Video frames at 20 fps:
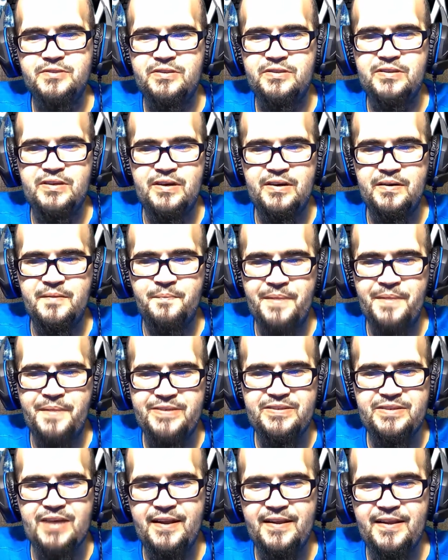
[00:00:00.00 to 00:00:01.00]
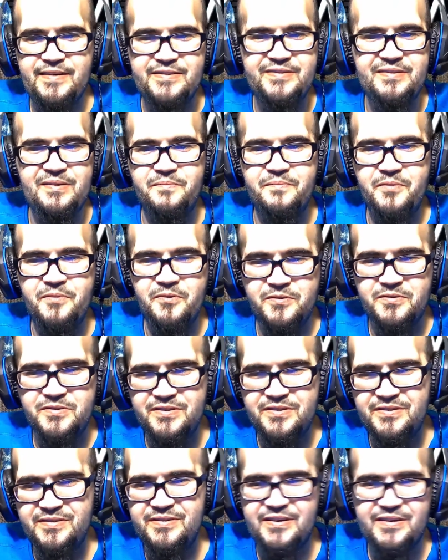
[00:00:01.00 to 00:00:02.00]
the Masonic symbols
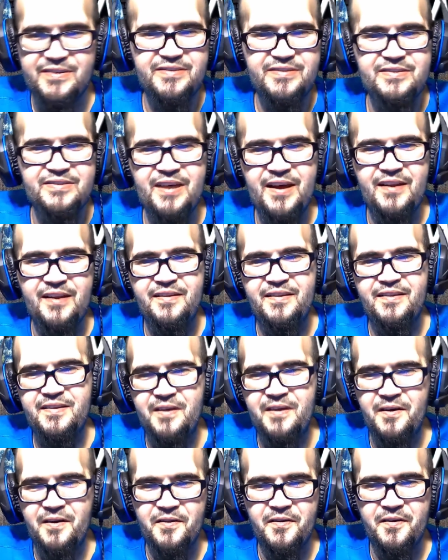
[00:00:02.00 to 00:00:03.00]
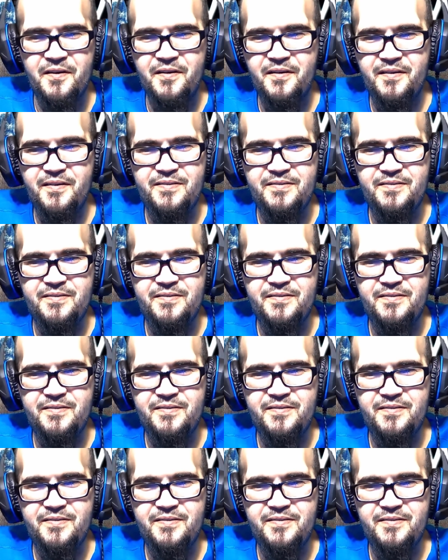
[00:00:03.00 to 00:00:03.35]
and this, that, and the other.